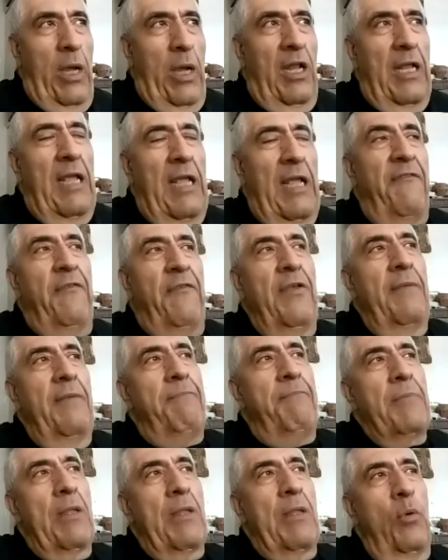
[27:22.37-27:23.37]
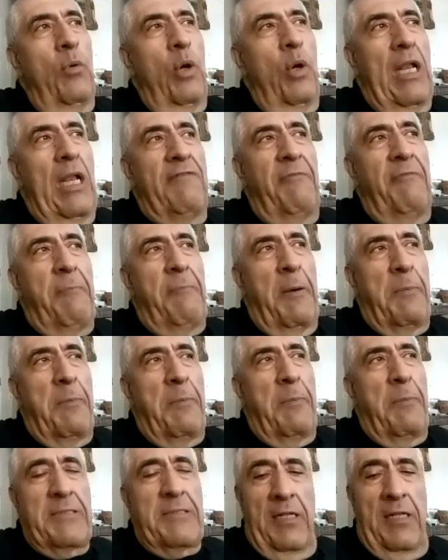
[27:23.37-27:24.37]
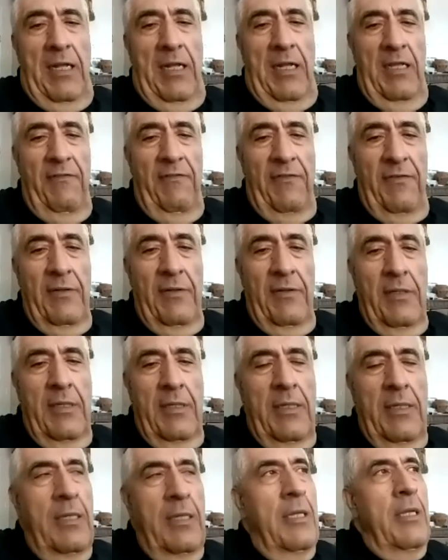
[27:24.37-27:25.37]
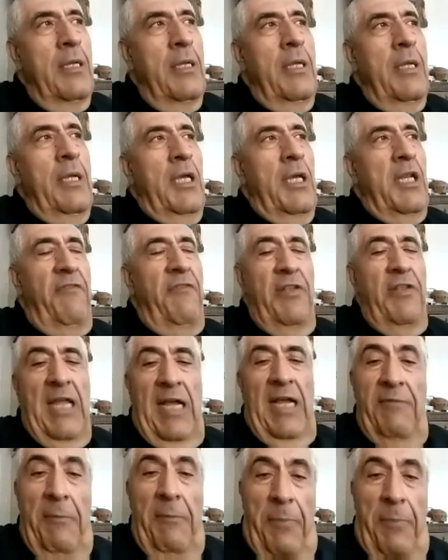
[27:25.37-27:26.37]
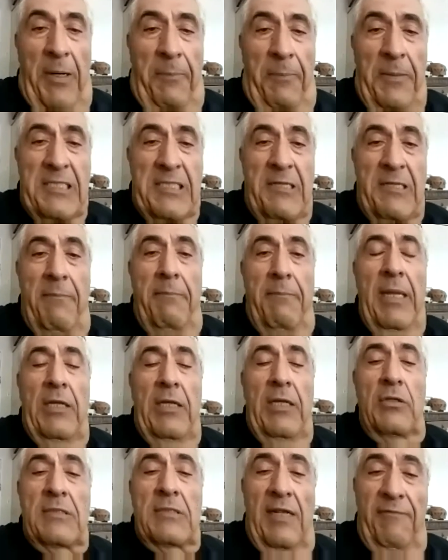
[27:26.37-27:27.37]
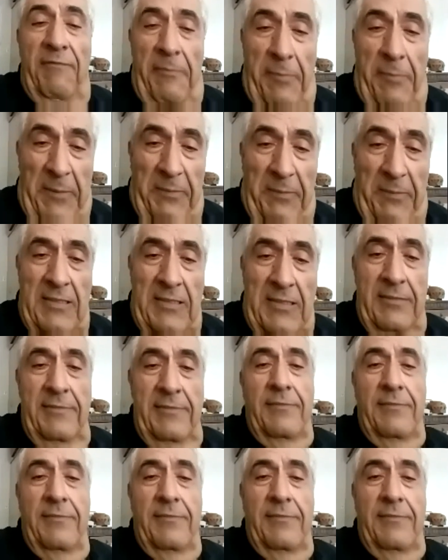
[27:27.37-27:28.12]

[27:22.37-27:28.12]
all, if you, we all have a purpose in life. And if you don't have a purpose, make yourself a purpose.